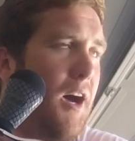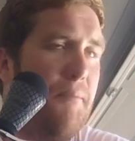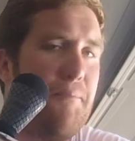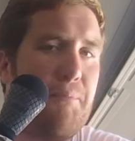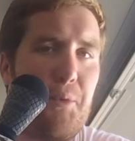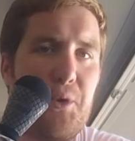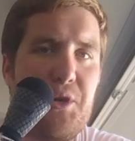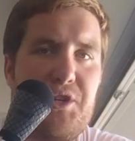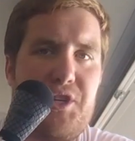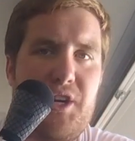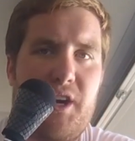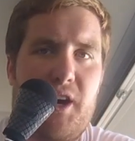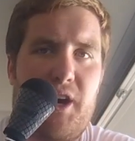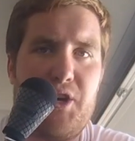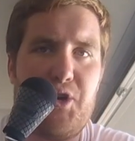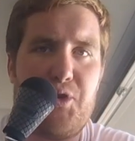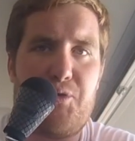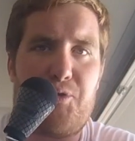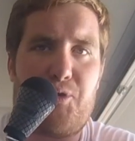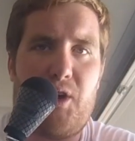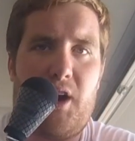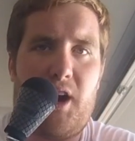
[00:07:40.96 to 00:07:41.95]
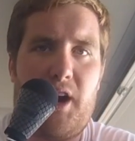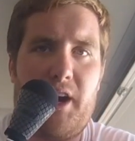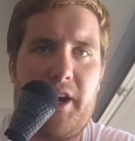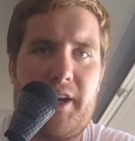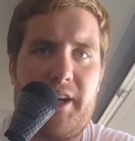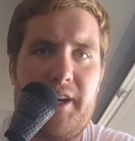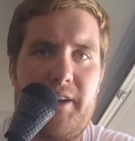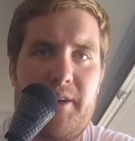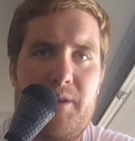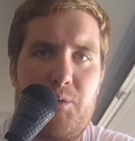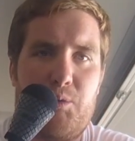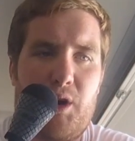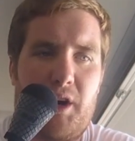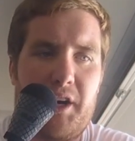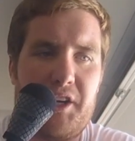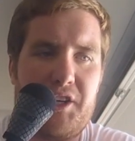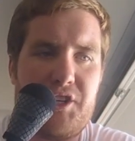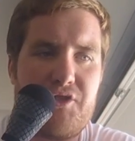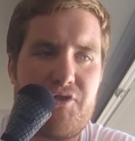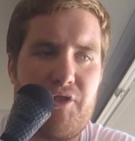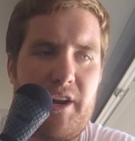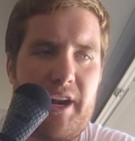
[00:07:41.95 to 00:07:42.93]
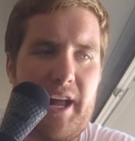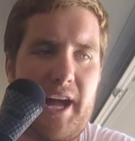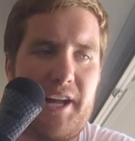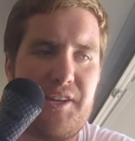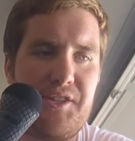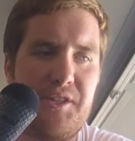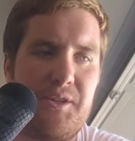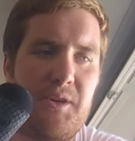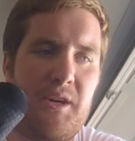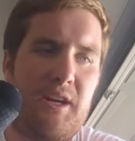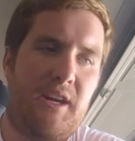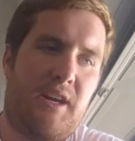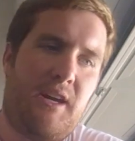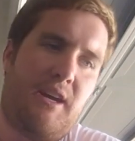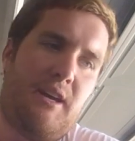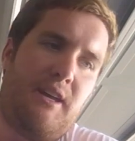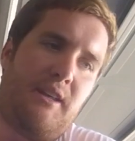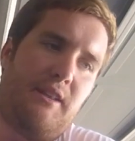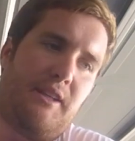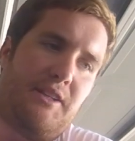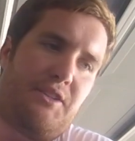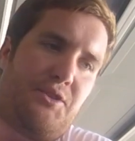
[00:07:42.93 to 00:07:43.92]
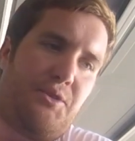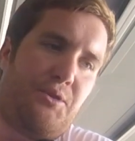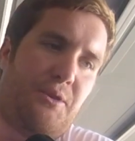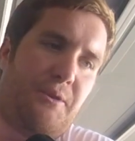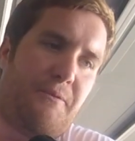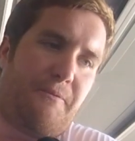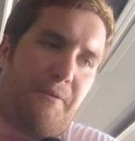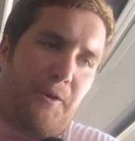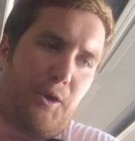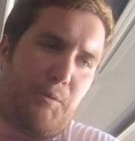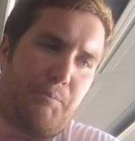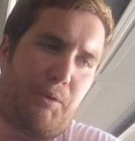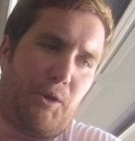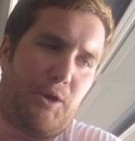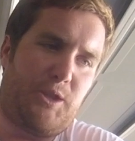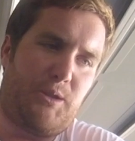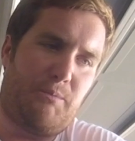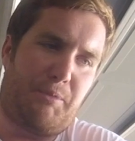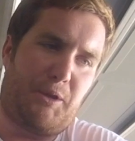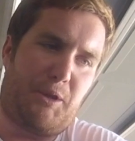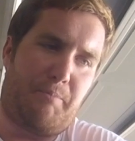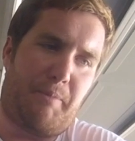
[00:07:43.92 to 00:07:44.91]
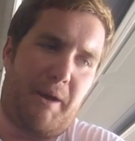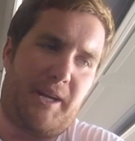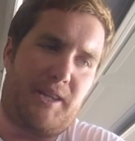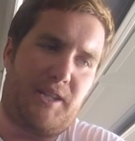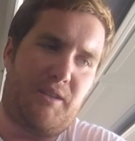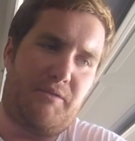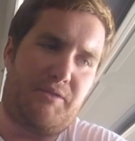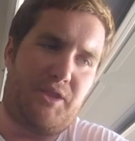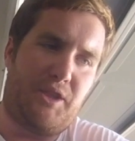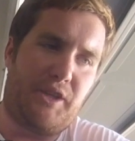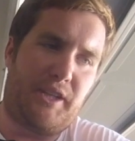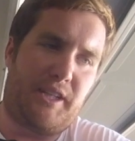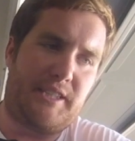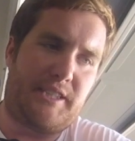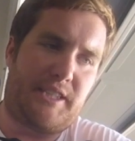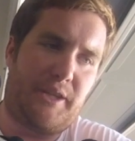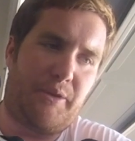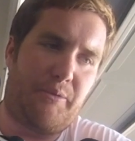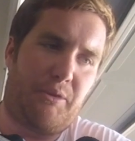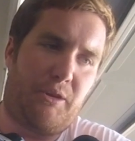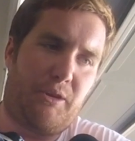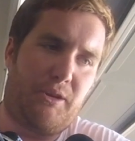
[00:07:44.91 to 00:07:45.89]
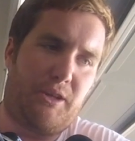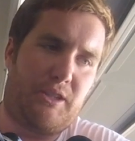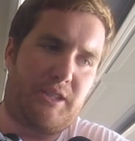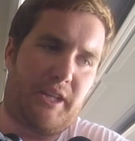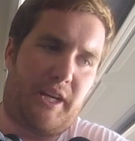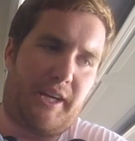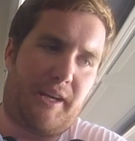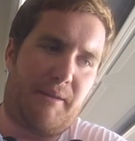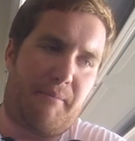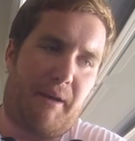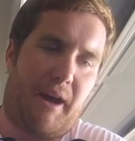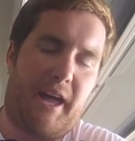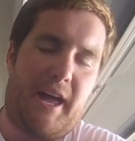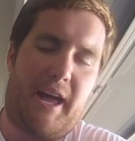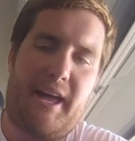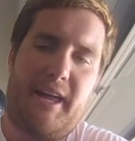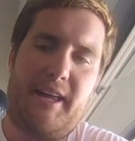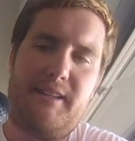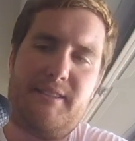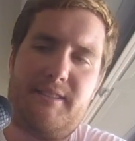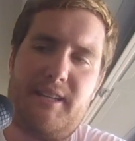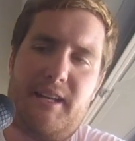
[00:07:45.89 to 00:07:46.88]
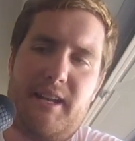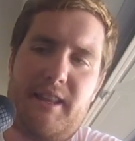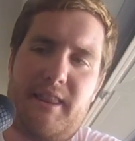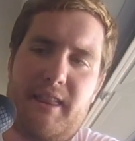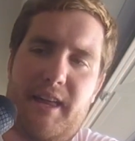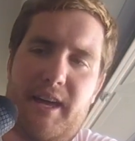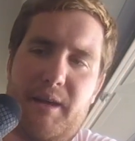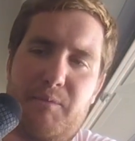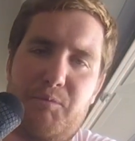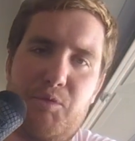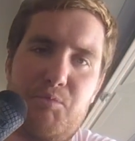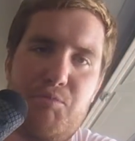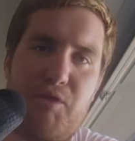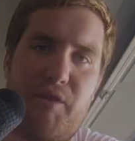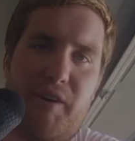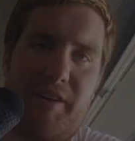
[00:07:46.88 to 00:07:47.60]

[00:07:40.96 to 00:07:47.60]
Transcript: breaching on your frog and running straight at you. Let's do the first person perspective so you can see what it looks like in my hands, and then we'll move